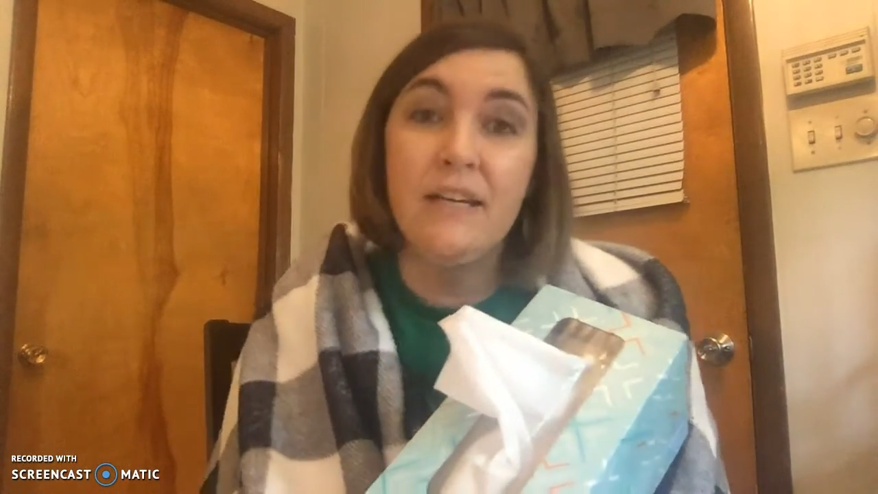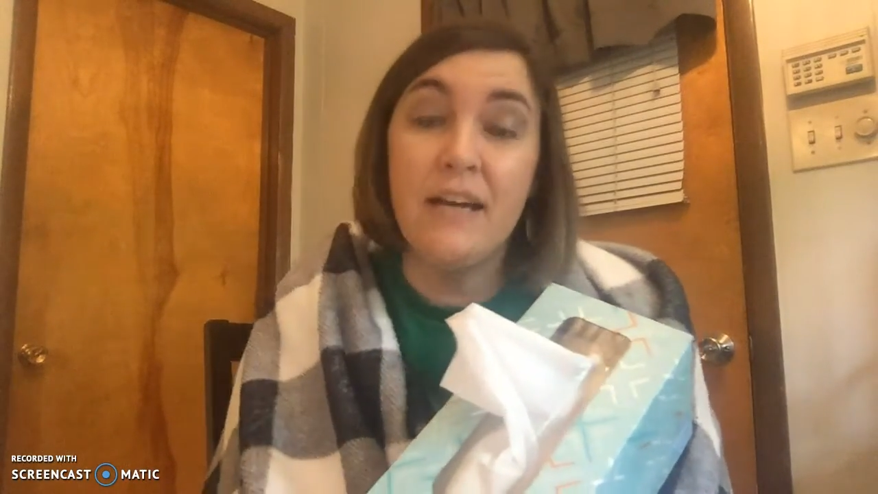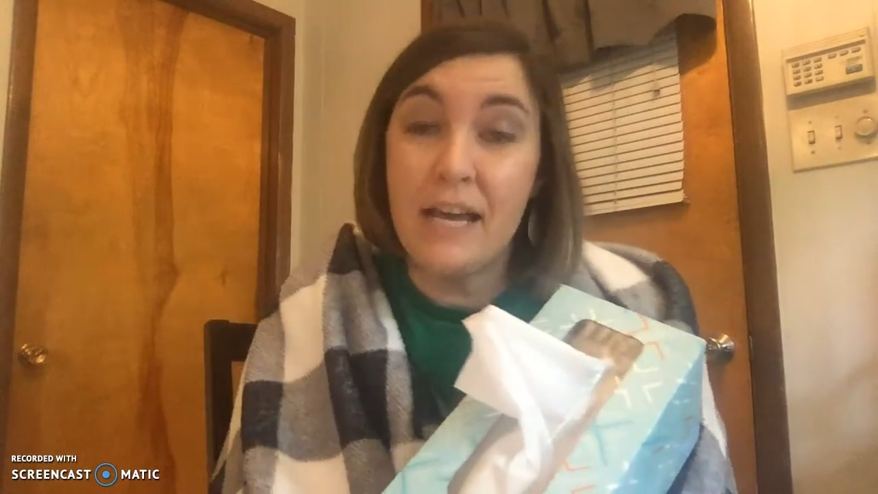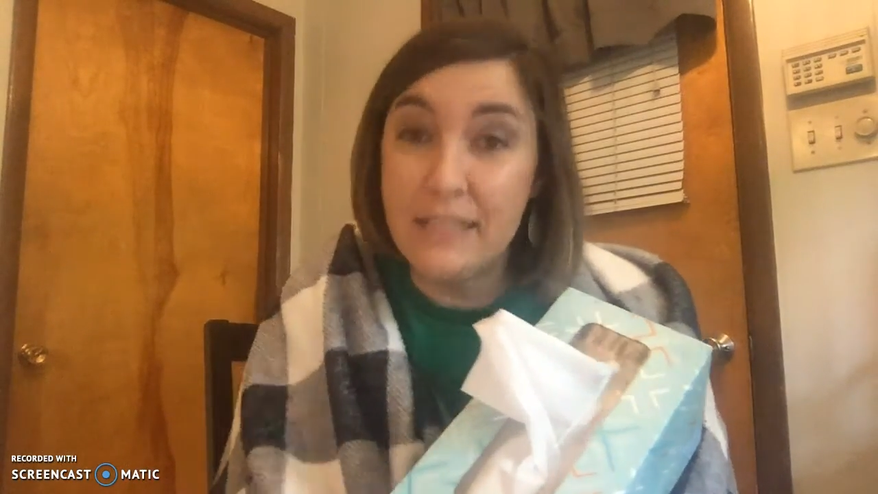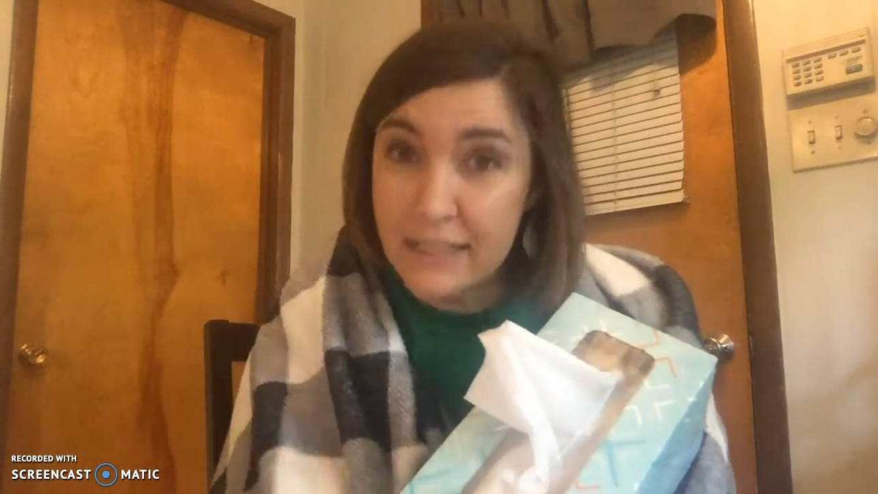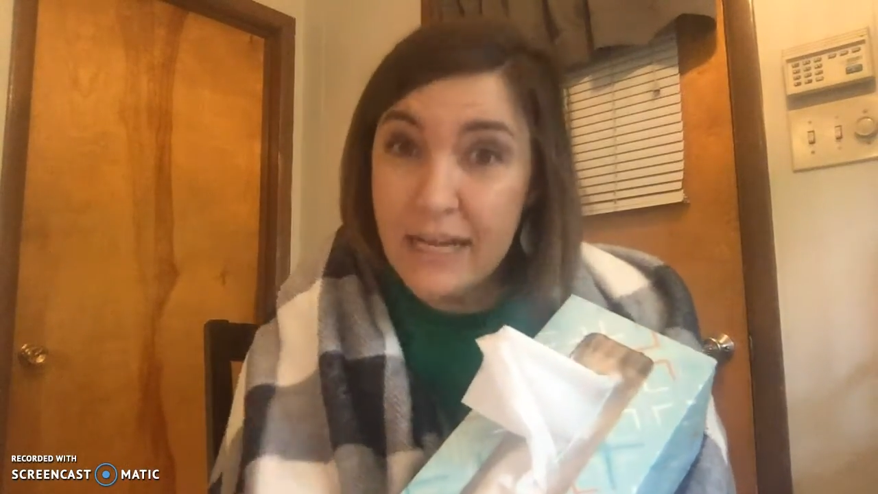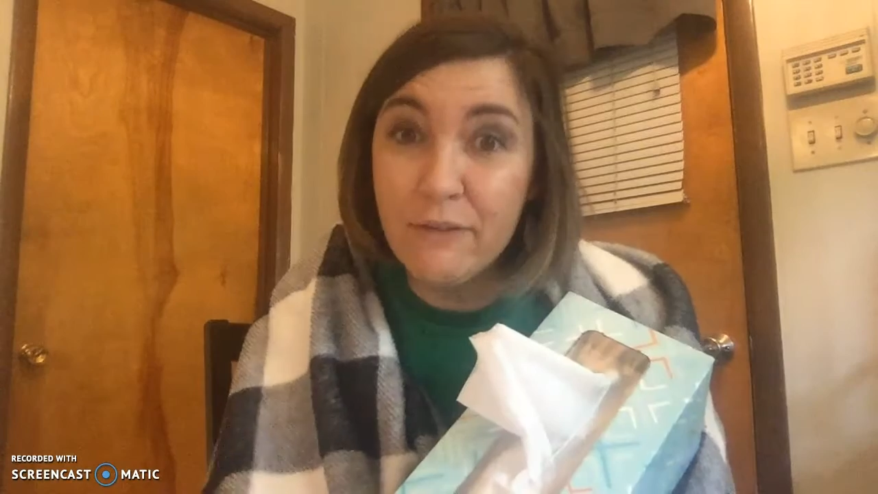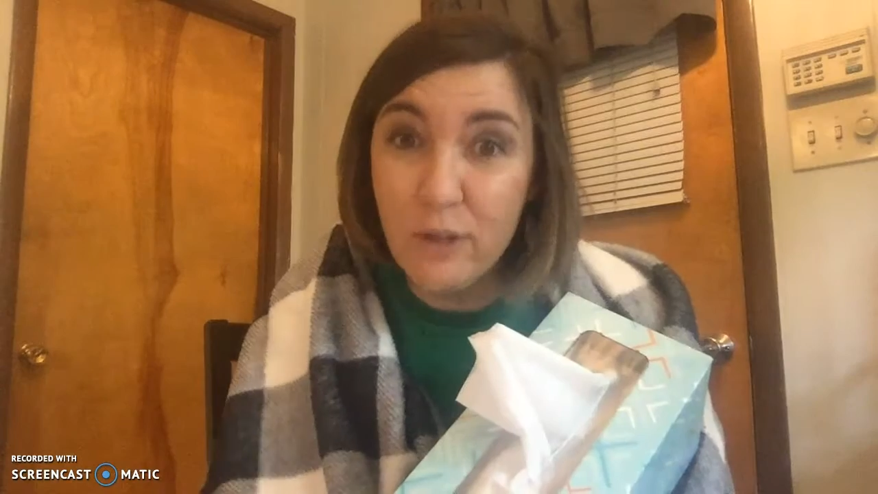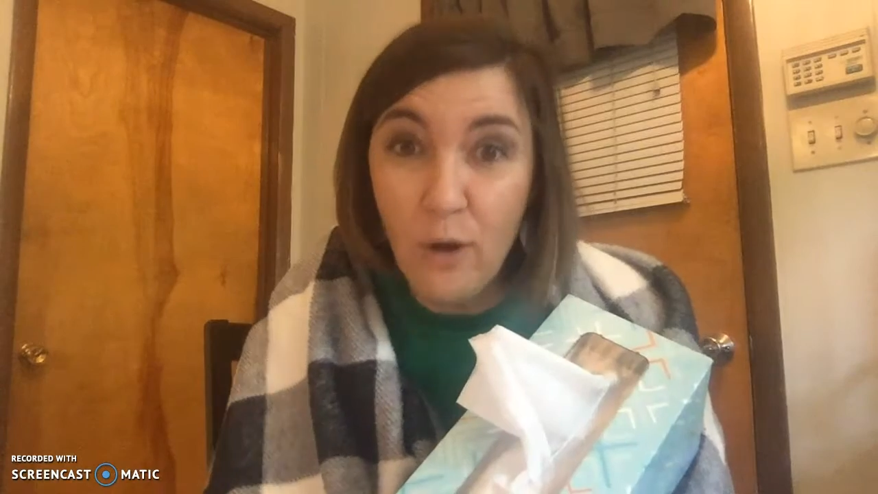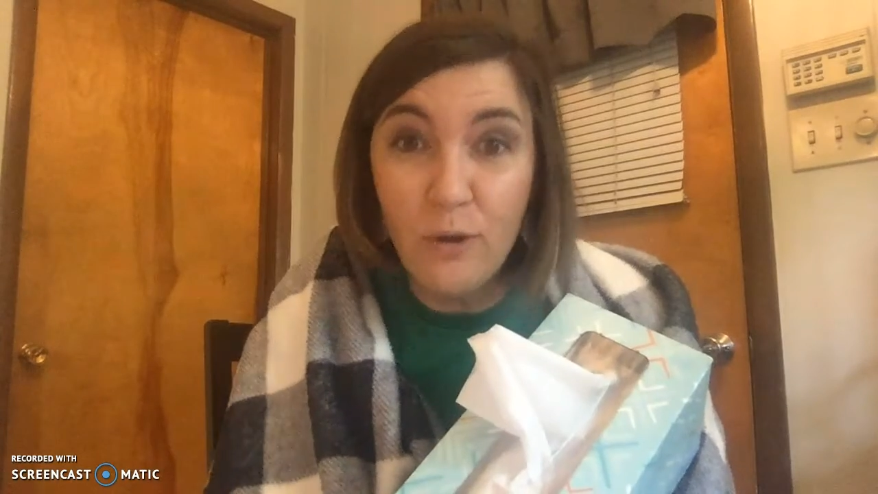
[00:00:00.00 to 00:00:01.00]
I did have a
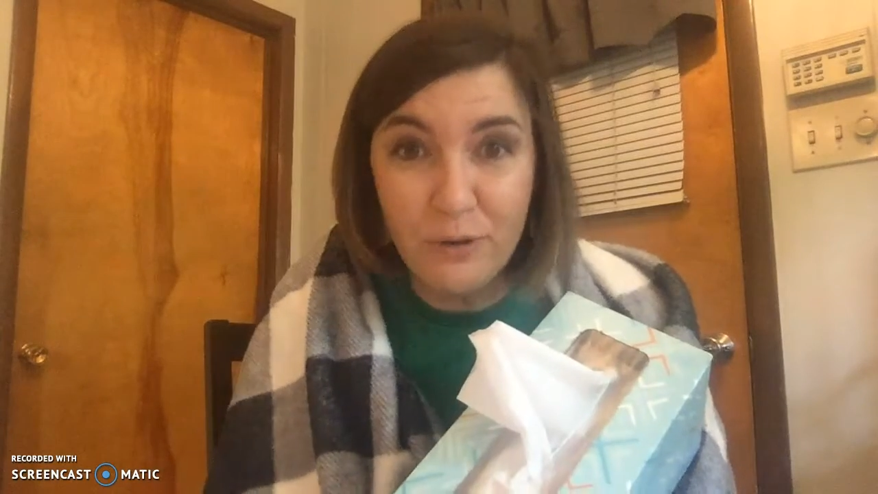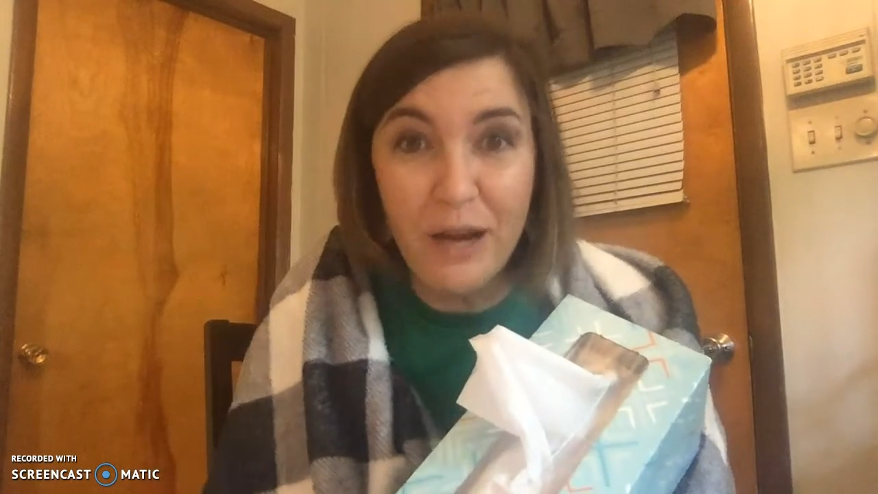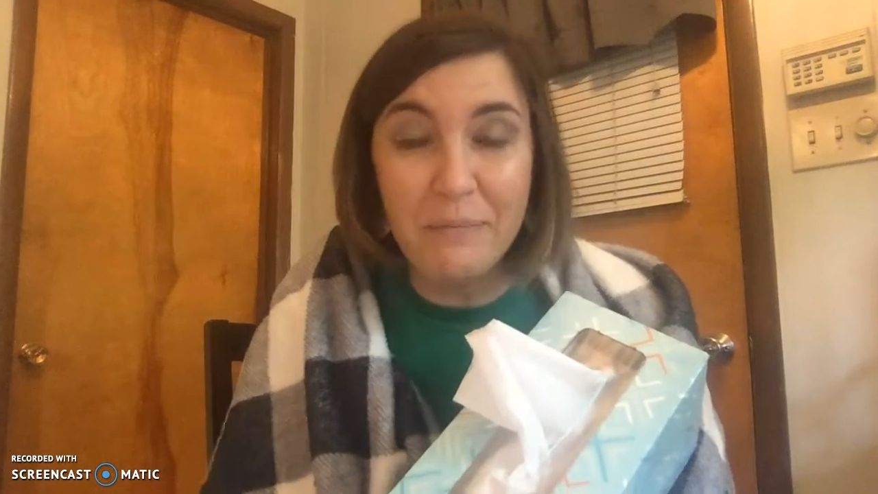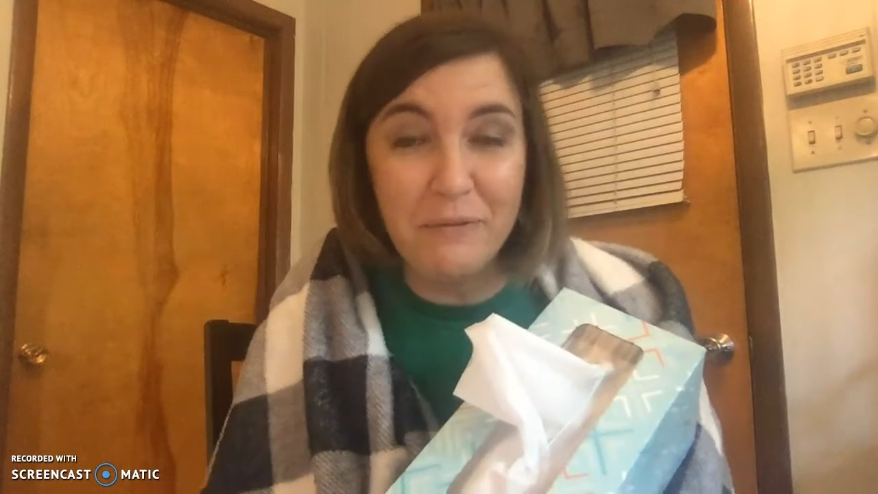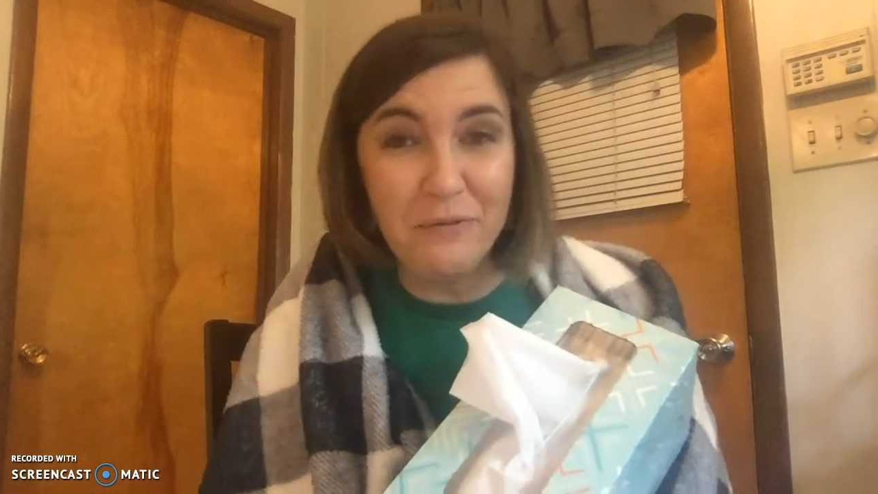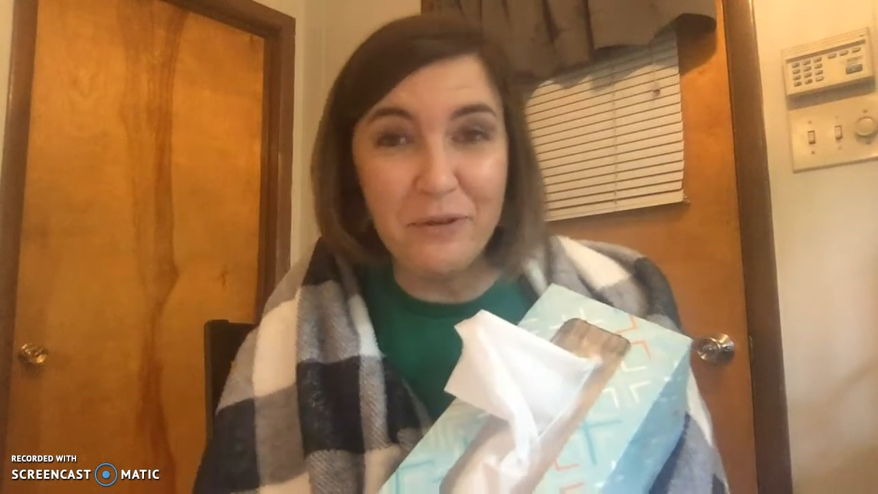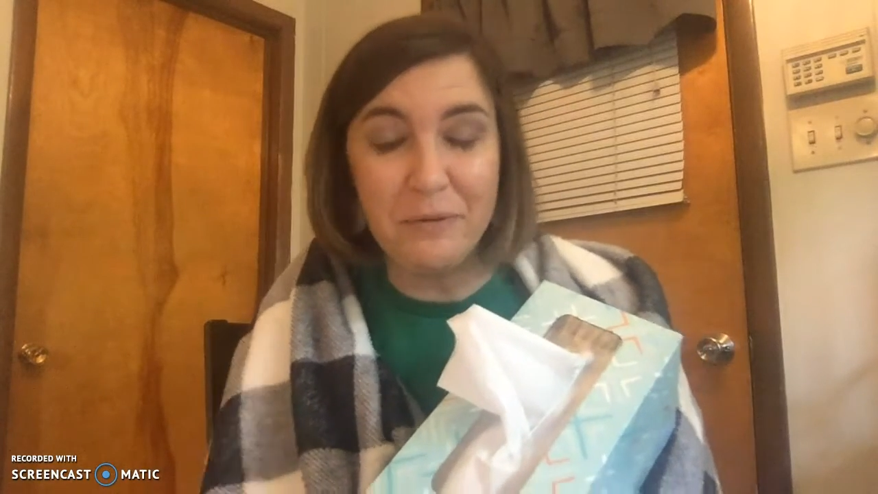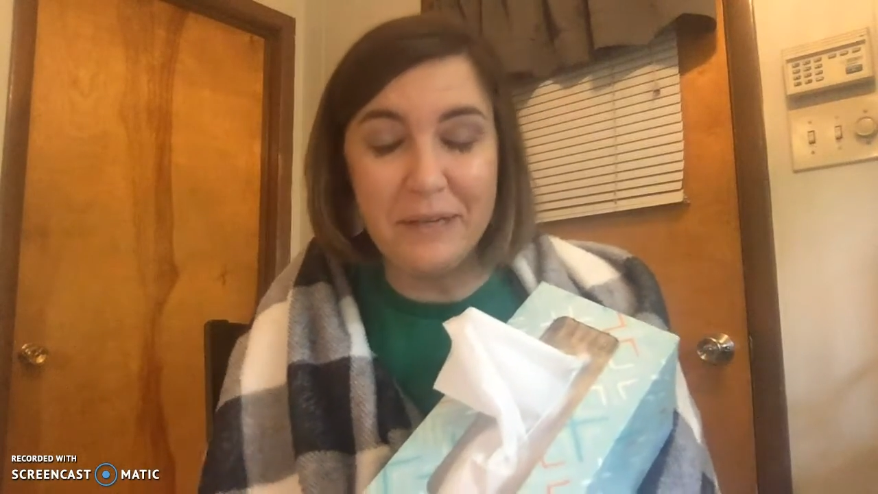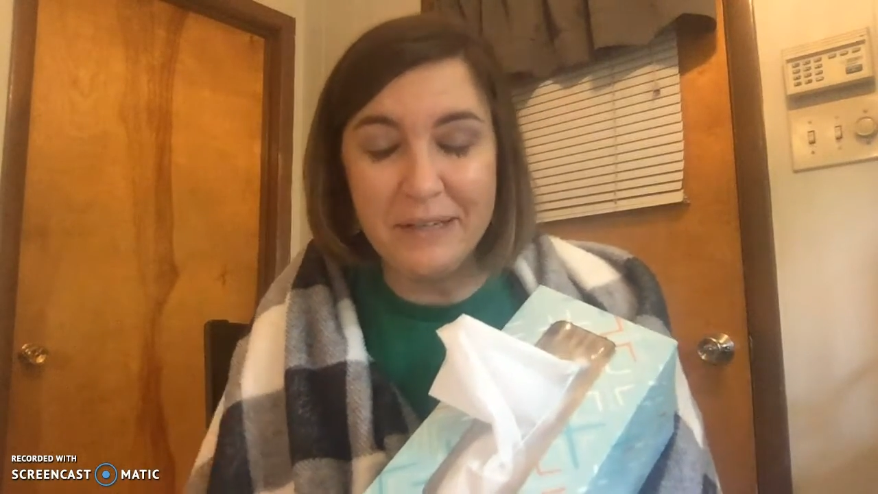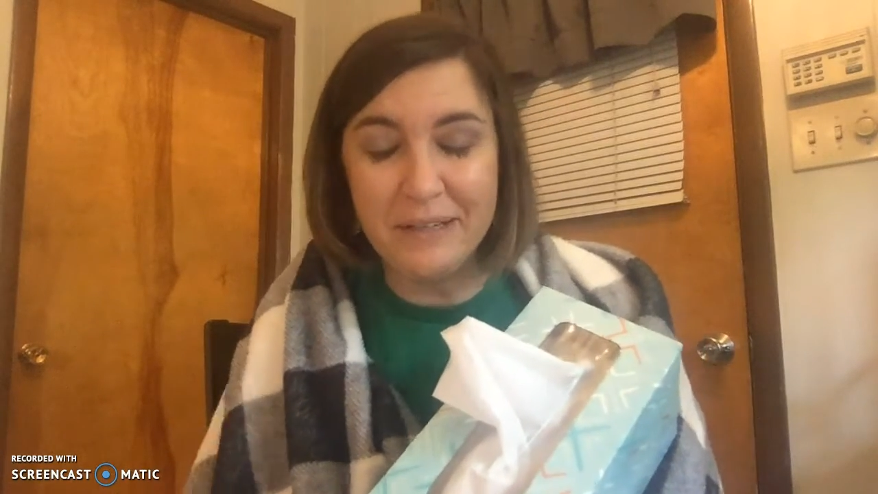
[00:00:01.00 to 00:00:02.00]
cold right before
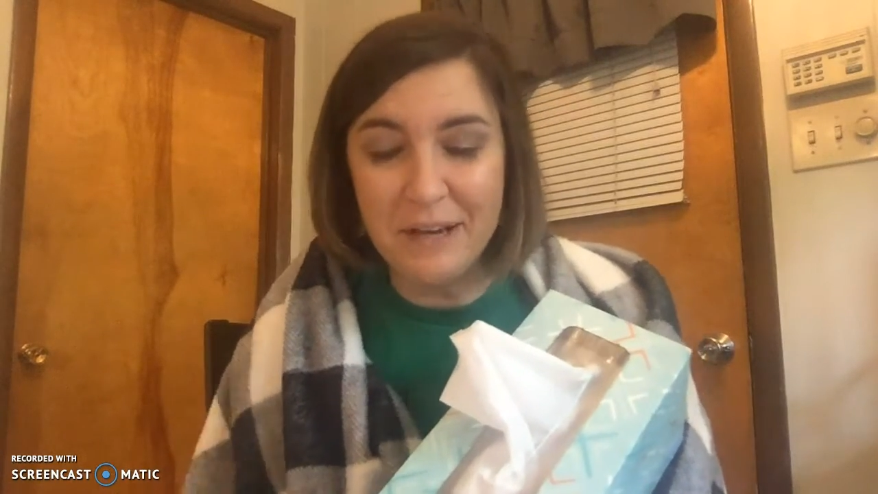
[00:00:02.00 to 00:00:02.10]
we